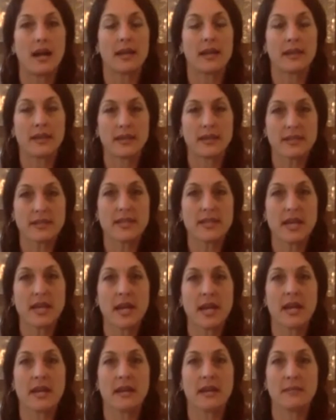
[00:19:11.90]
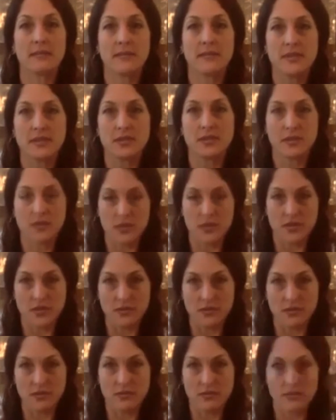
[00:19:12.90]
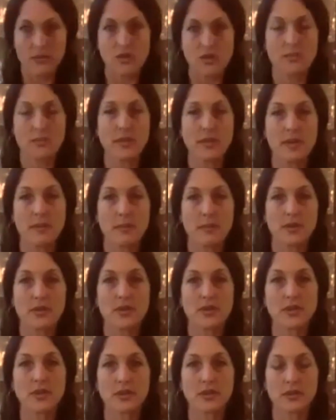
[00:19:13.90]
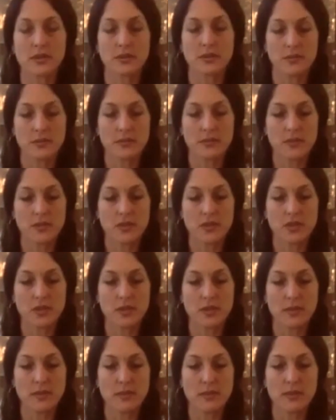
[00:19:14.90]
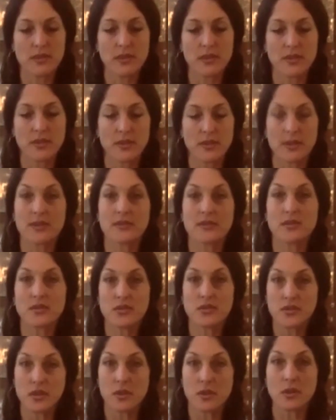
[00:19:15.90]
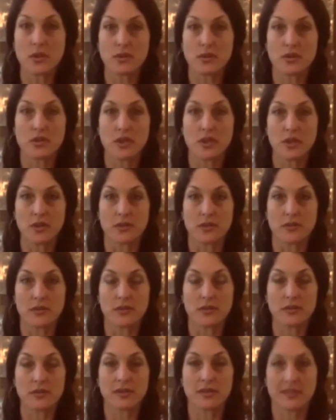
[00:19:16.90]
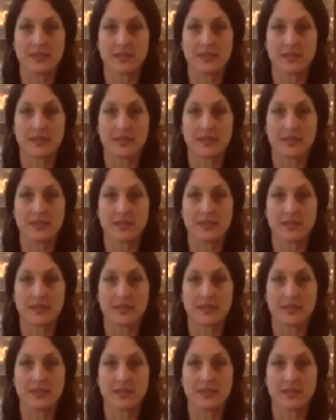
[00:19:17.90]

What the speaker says: this time, so trip number two, show number two, and these are solo shows.